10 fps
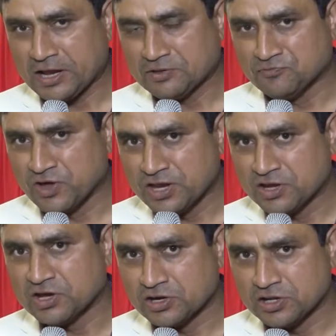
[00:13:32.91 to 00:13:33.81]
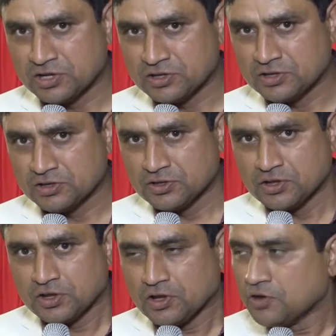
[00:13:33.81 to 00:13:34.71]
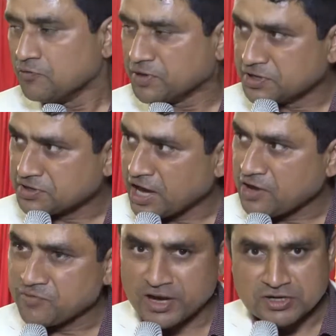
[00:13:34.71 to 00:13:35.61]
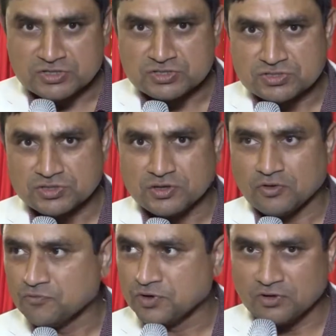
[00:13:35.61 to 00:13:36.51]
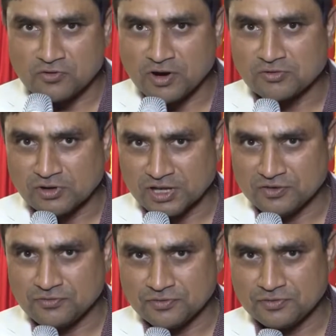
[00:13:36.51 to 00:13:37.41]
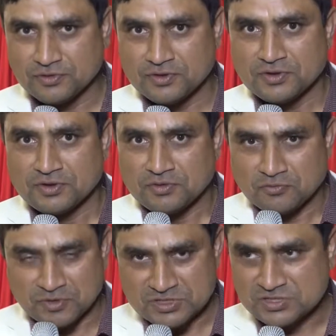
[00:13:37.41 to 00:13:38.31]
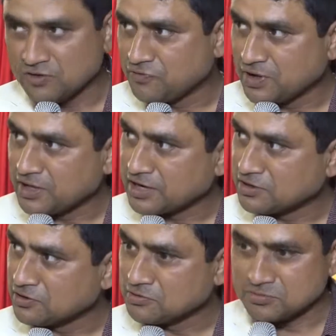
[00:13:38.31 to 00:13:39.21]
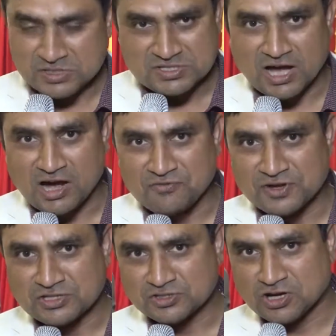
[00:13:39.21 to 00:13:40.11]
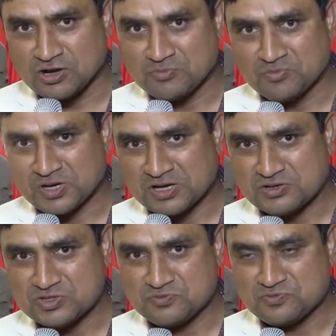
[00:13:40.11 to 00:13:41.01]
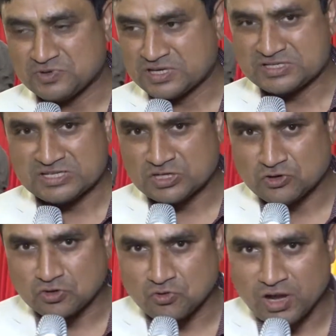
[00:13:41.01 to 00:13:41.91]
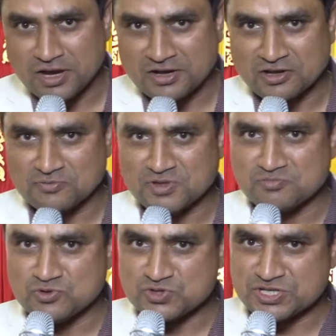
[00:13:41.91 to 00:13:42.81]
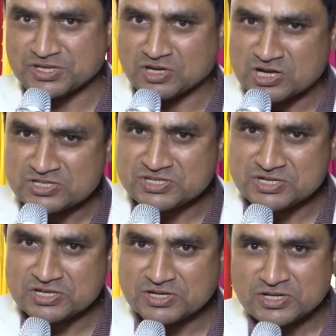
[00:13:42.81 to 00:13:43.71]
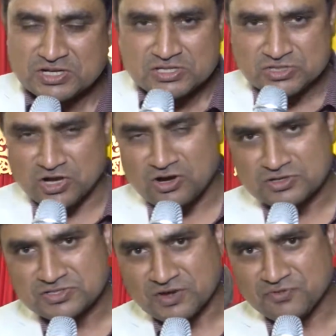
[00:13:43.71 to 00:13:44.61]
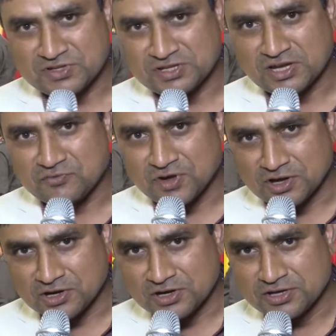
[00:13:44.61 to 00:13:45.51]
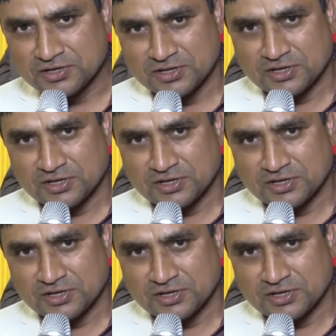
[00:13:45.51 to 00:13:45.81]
very rarely, when the time ends, we don't want to leave. We still feel that, it's a half done job because of such a good quality of the music, concert, songs, everything that we heard.